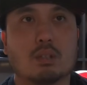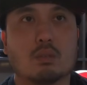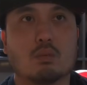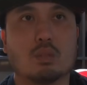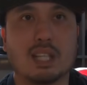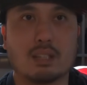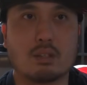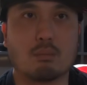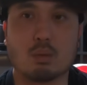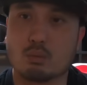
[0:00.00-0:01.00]
we get to
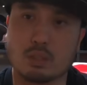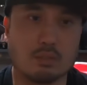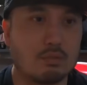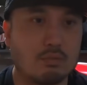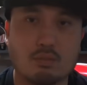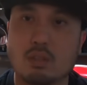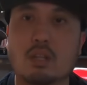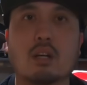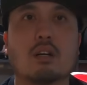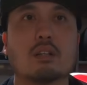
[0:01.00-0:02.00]
the point where it's
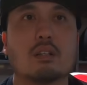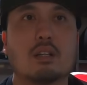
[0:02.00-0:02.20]
fully on,